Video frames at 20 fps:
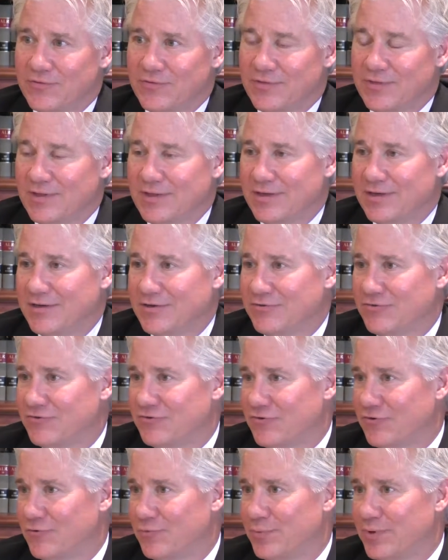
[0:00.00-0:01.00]
the
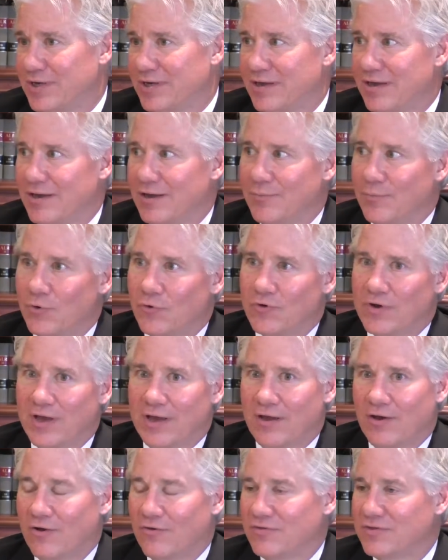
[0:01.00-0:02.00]
concern became,
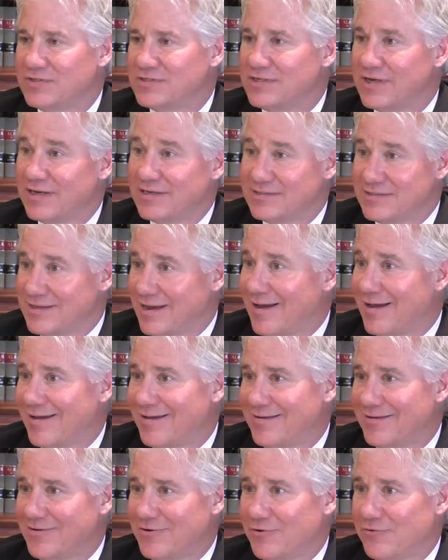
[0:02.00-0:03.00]
okay, all this
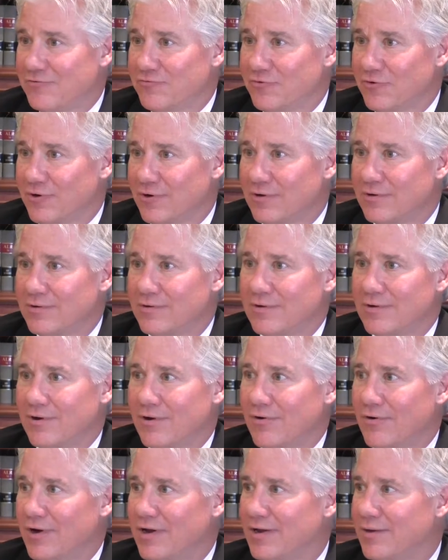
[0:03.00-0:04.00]
anxiety over,
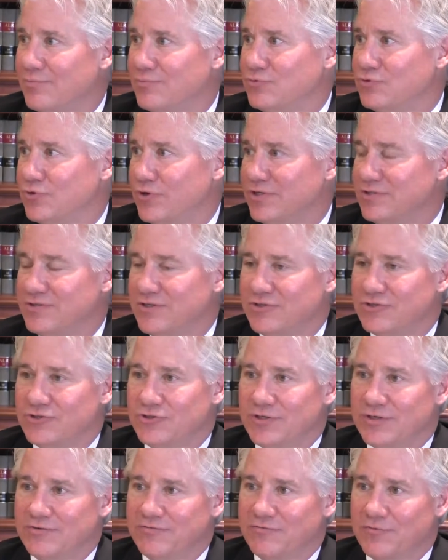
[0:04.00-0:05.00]
all right, I'm
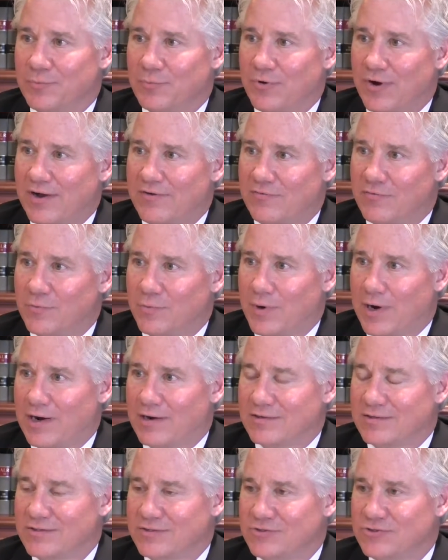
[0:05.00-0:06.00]
transitioning from private
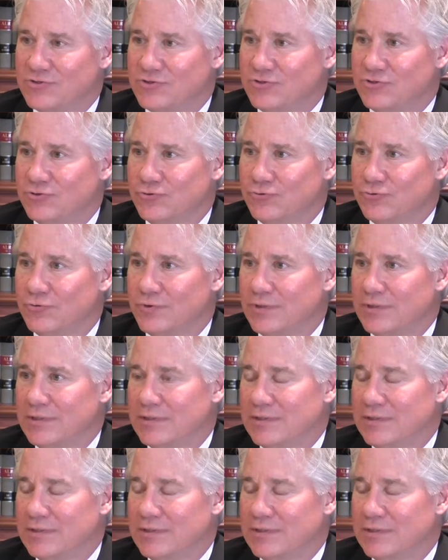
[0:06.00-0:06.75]
practice to